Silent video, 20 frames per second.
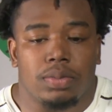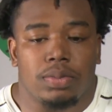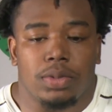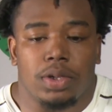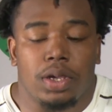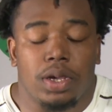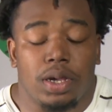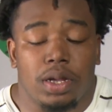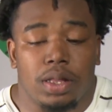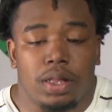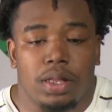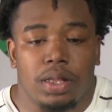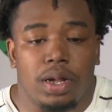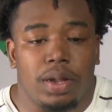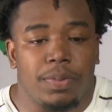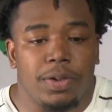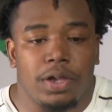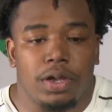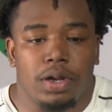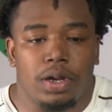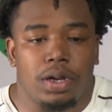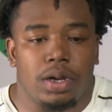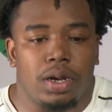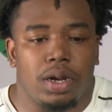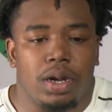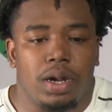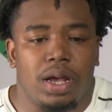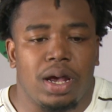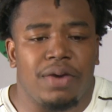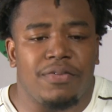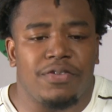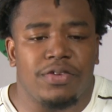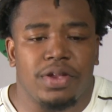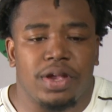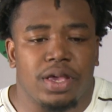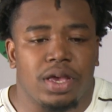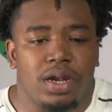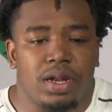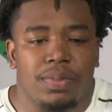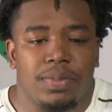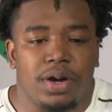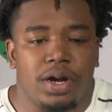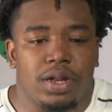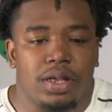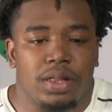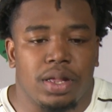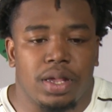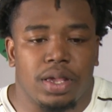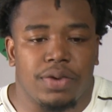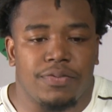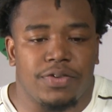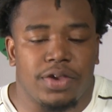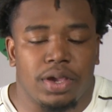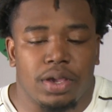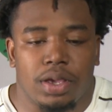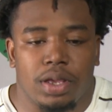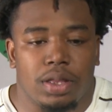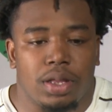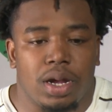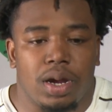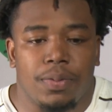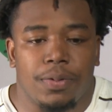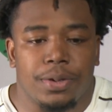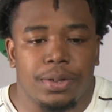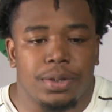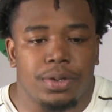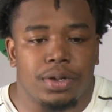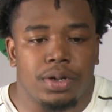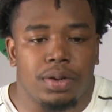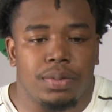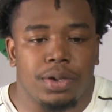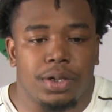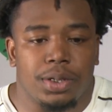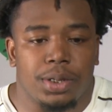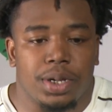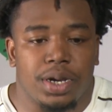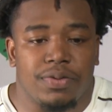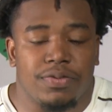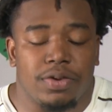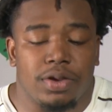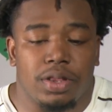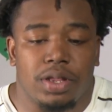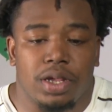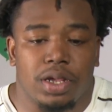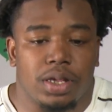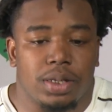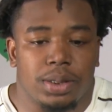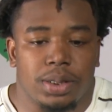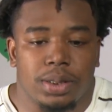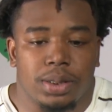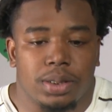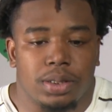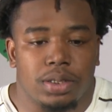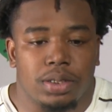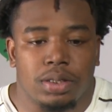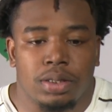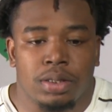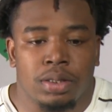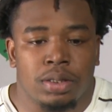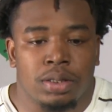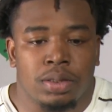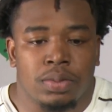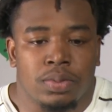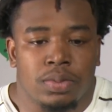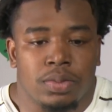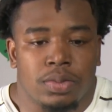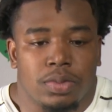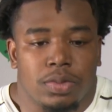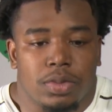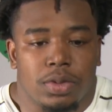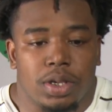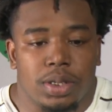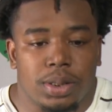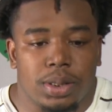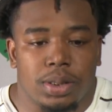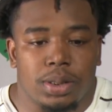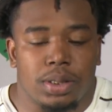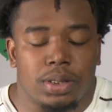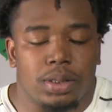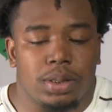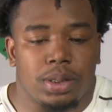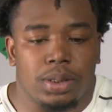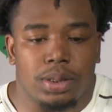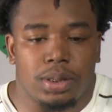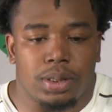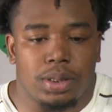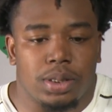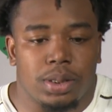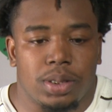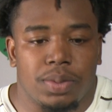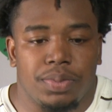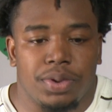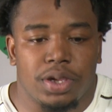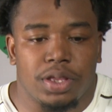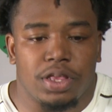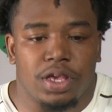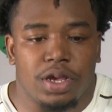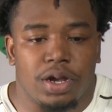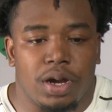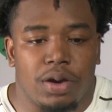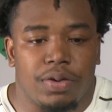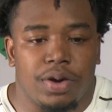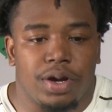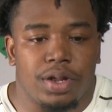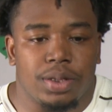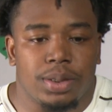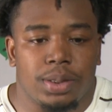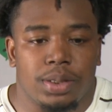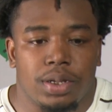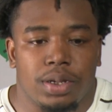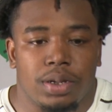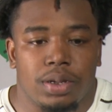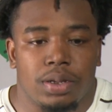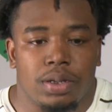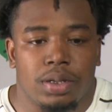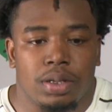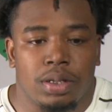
Yeah, I mean, I feel like anybody, like, if they get the opportunity to be drafted, like, it's a big thing already. So